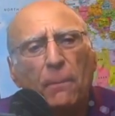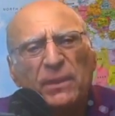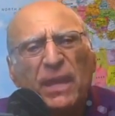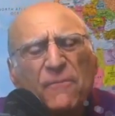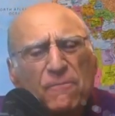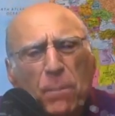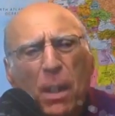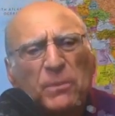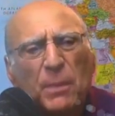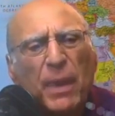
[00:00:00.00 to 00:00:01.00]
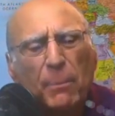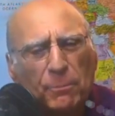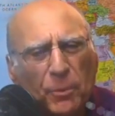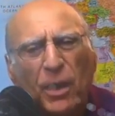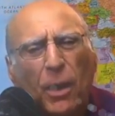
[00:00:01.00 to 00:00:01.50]
but they pumped him up
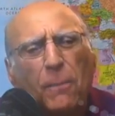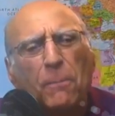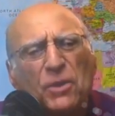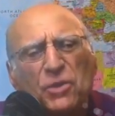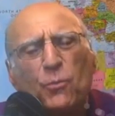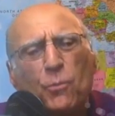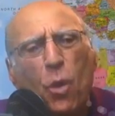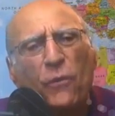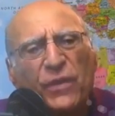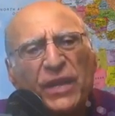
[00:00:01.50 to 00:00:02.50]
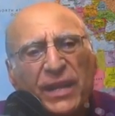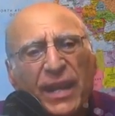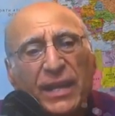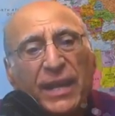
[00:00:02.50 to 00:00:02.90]
with a whole bunch of morphine again.